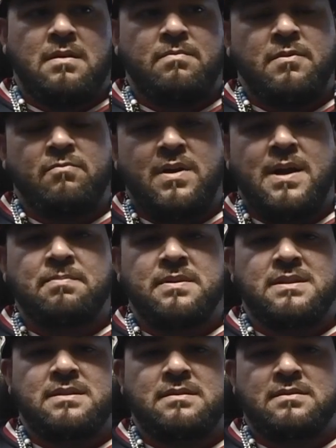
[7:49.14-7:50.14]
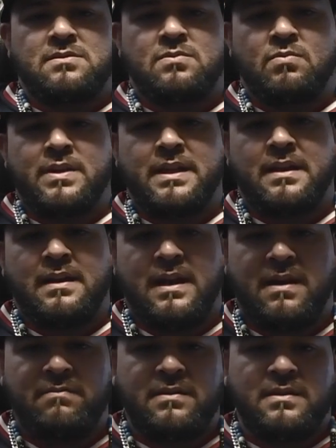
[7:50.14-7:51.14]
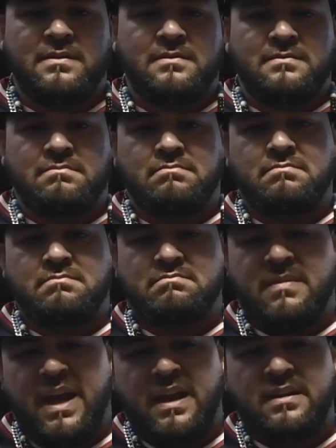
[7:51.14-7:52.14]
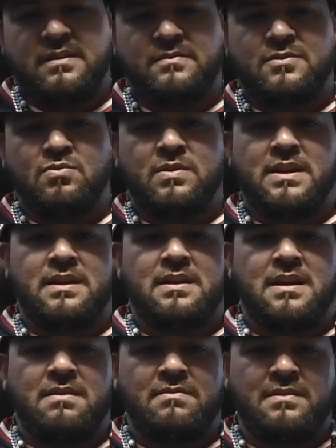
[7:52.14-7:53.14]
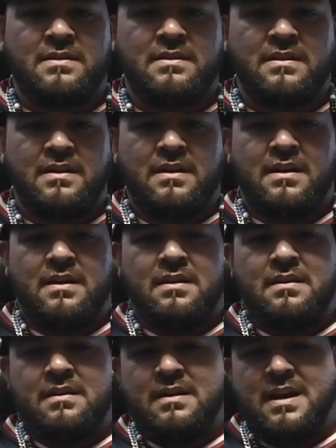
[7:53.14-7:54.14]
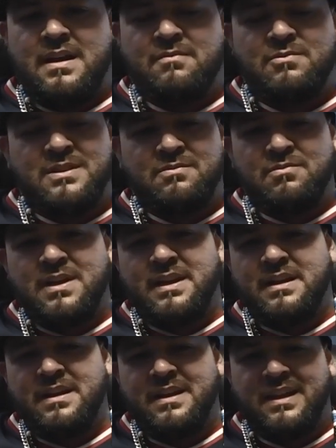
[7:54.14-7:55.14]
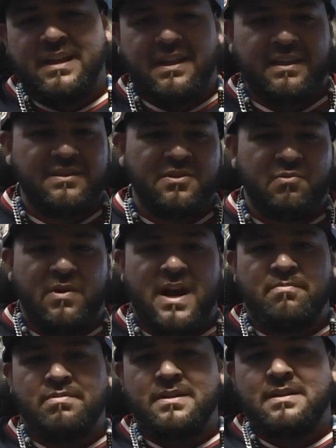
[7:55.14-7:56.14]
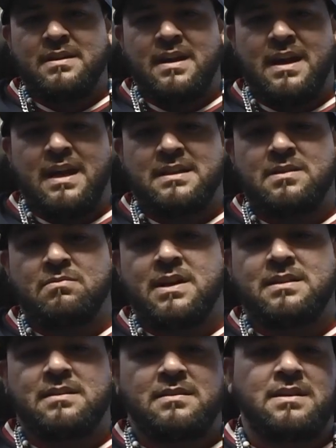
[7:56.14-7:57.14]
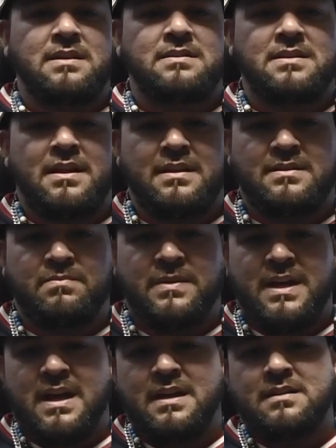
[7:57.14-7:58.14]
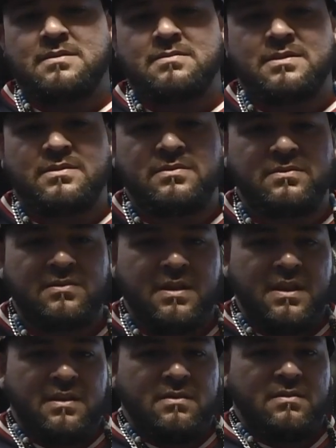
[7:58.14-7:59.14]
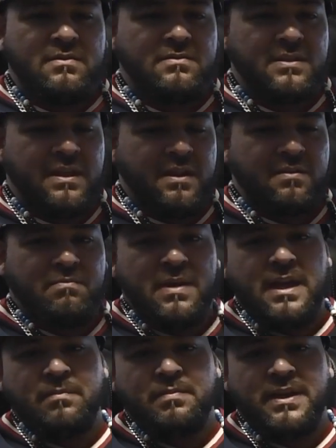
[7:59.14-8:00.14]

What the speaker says: I've been rapping since 2011, end of 2011. I wasn't really gonna get into rapping. I actually wanted to DJ, to be honest with you. You know what I'm saying? Make